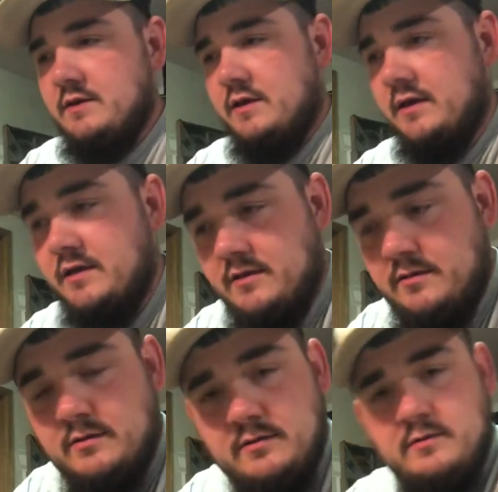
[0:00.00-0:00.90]

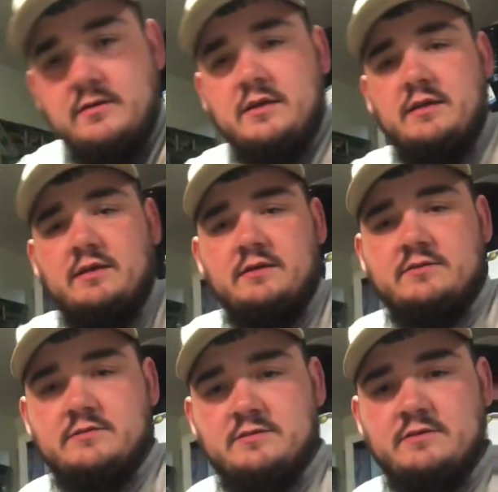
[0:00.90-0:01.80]
And it
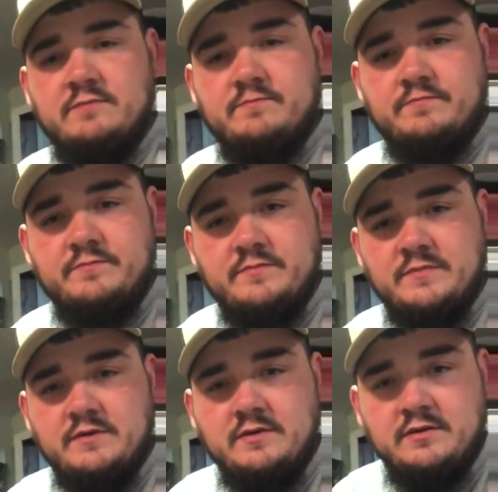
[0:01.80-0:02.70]
is
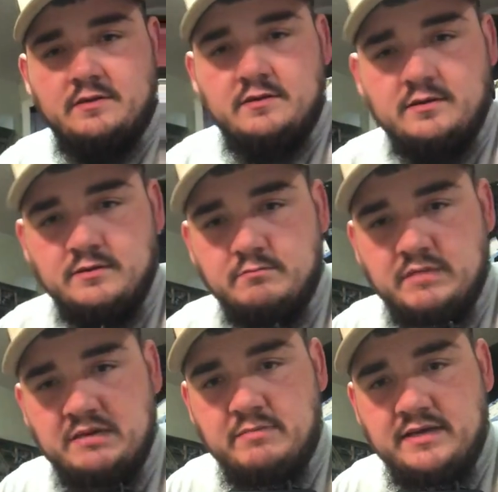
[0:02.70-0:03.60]

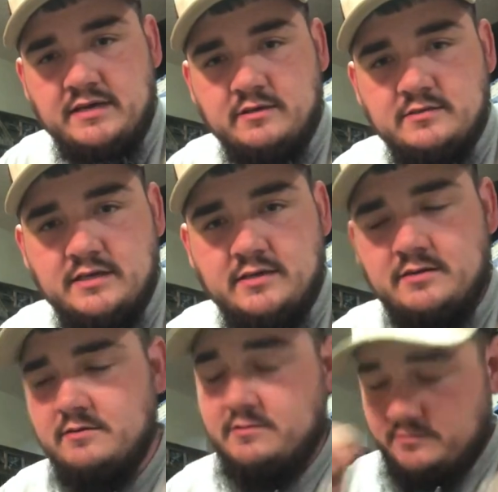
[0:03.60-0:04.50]
made by Kel-Tec.
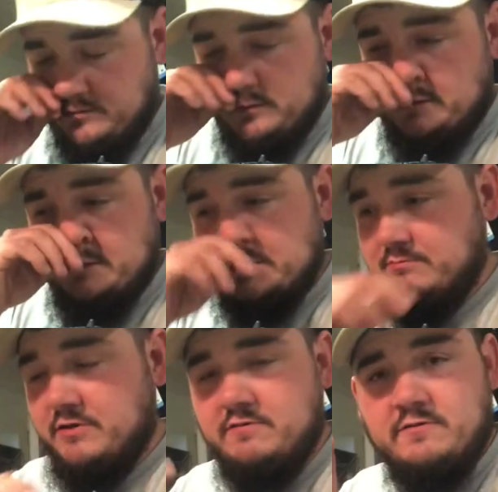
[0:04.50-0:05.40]
This is
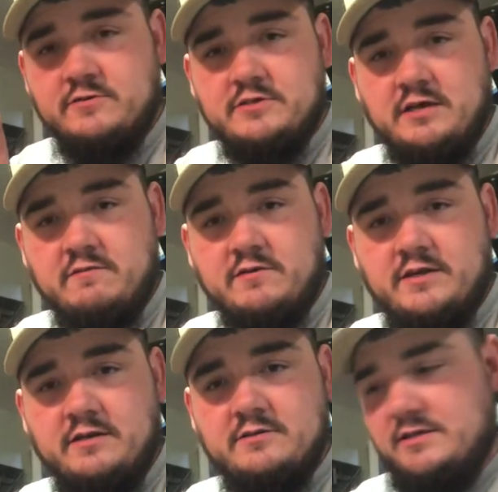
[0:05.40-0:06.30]
my first ever
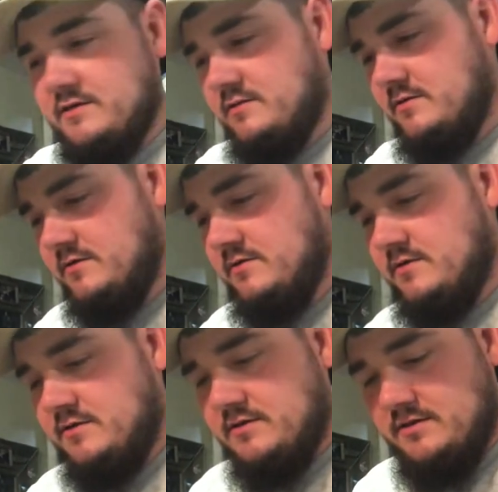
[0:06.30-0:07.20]
Kel-Tec,
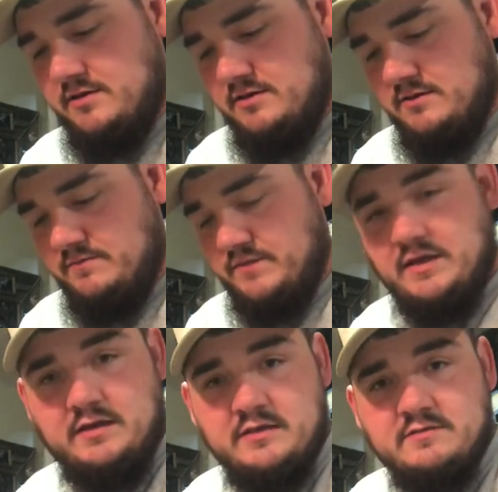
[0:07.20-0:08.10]

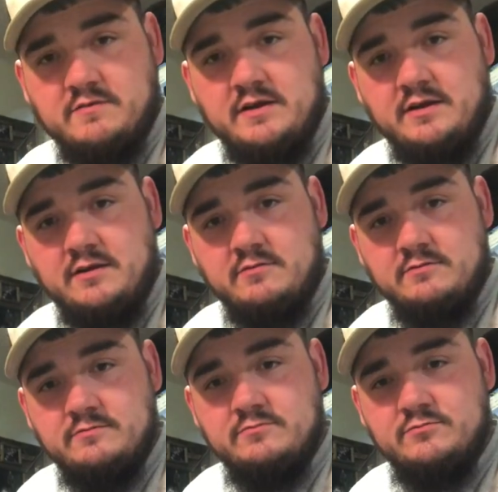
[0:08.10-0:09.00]
and as of right now,
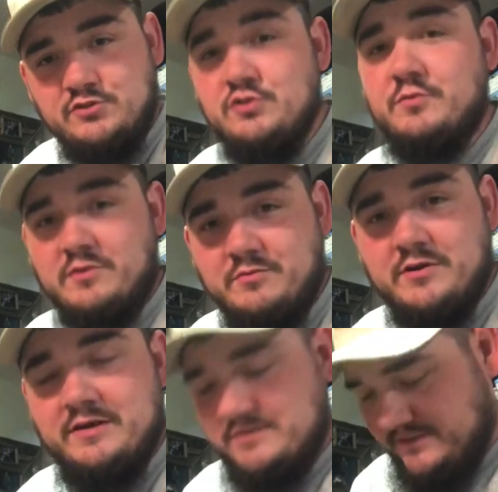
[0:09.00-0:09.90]
super
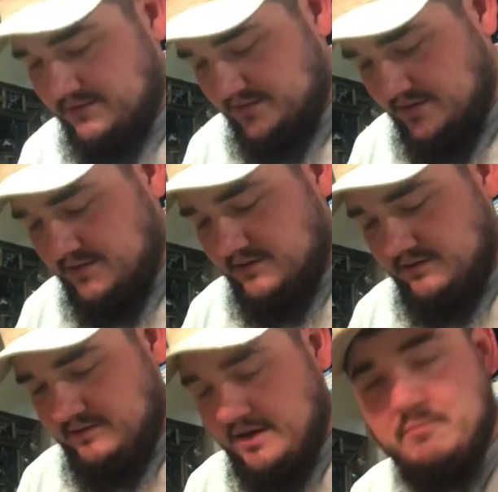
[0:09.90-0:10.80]
impressed. And
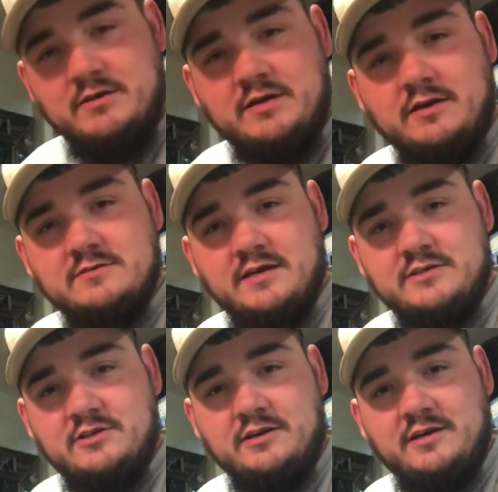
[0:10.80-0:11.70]
I'm a Kel-Tec
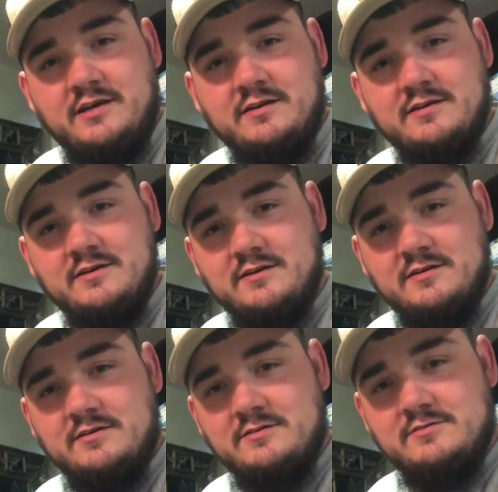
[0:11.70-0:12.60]
junkie.
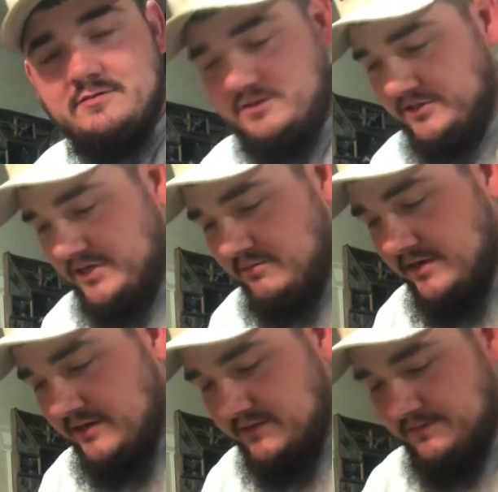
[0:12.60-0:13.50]
Good job,
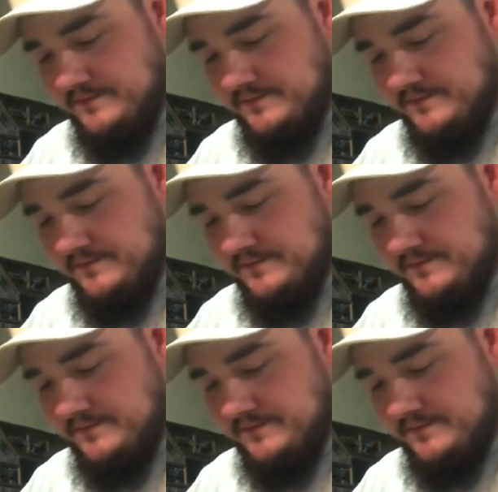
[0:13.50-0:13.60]
guys.